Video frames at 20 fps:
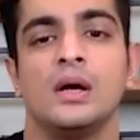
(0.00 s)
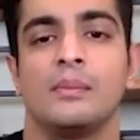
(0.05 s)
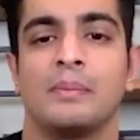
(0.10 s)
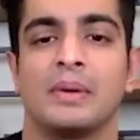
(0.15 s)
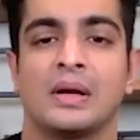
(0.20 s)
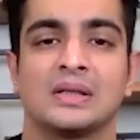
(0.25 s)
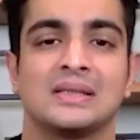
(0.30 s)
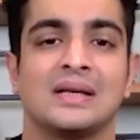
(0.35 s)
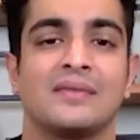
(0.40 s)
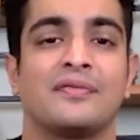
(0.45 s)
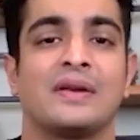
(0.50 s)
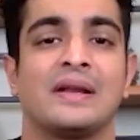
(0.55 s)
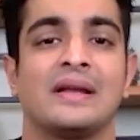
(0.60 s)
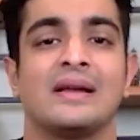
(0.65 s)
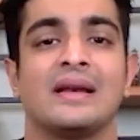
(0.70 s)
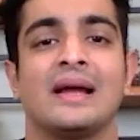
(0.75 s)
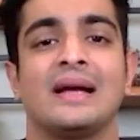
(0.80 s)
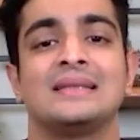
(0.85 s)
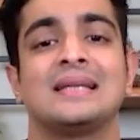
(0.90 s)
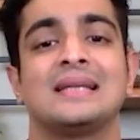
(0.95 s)
because I've
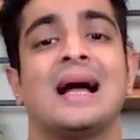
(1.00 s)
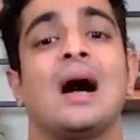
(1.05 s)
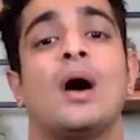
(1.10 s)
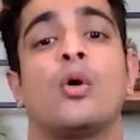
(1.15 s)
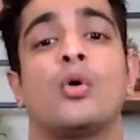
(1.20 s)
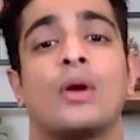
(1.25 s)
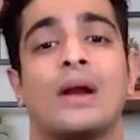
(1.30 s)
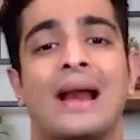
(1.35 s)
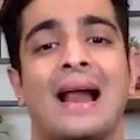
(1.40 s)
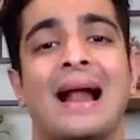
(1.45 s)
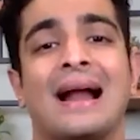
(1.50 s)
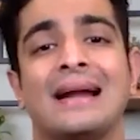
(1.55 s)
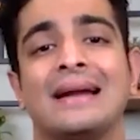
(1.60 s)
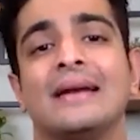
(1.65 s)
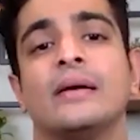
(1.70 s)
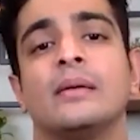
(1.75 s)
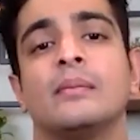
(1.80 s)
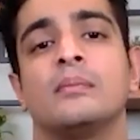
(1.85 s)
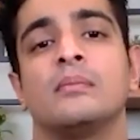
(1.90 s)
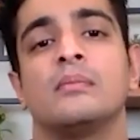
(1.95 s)
realized how
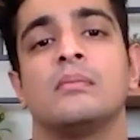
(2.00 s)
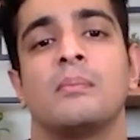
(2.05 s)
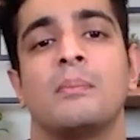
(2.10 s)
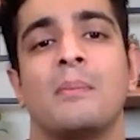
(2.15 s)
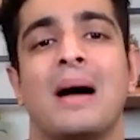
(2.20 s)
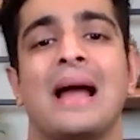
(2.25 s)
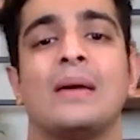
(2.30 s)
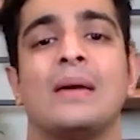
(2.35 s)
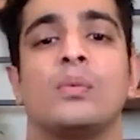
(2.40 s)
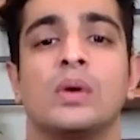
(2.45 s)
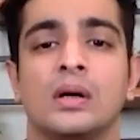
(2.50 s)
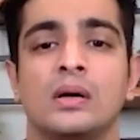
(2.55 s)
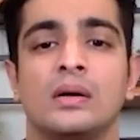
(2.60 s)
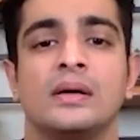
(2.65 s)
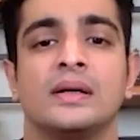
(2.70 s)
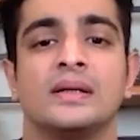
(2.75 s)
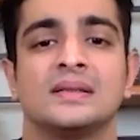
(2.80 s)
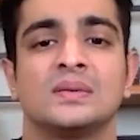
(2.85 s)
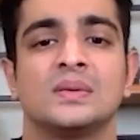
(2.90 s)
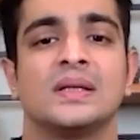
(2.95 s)
random my
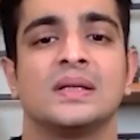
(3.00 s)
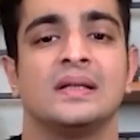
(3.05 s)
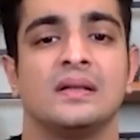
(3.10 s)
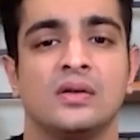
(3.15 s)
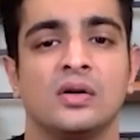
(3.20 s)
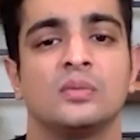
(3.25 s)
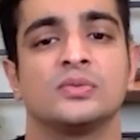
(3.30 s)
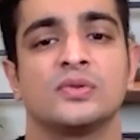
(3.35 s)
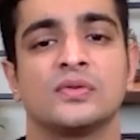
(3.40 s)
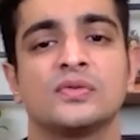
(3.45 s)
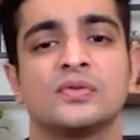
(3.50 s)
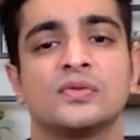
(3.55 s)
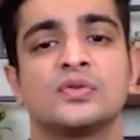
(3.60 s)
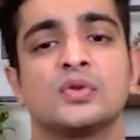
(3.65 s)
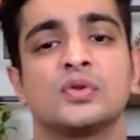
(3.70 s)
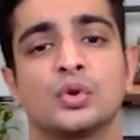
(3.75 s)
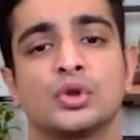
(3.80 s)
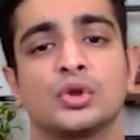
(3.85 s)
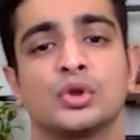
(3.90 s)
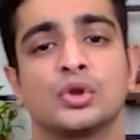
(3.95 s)
world is in terms of
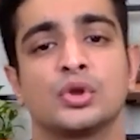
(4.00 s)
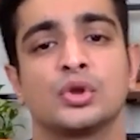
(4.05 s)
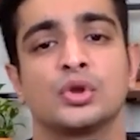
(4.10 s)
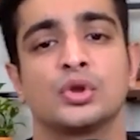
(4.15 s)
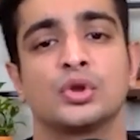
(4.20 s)
social media.